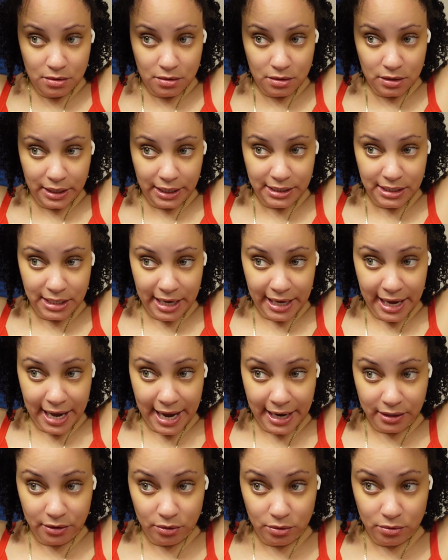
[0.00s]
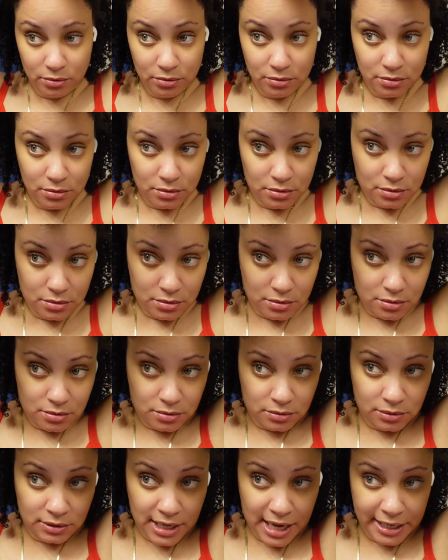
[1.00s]
like diagonal,
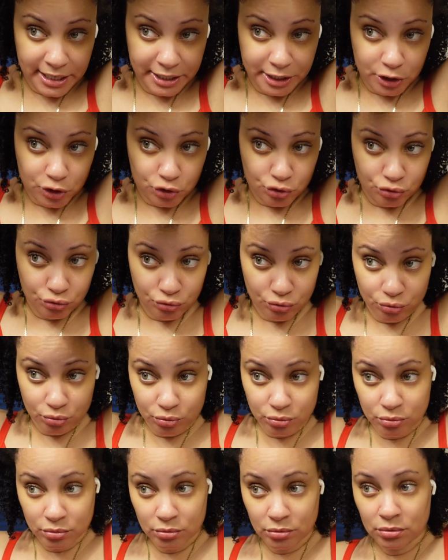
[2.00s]
not at a true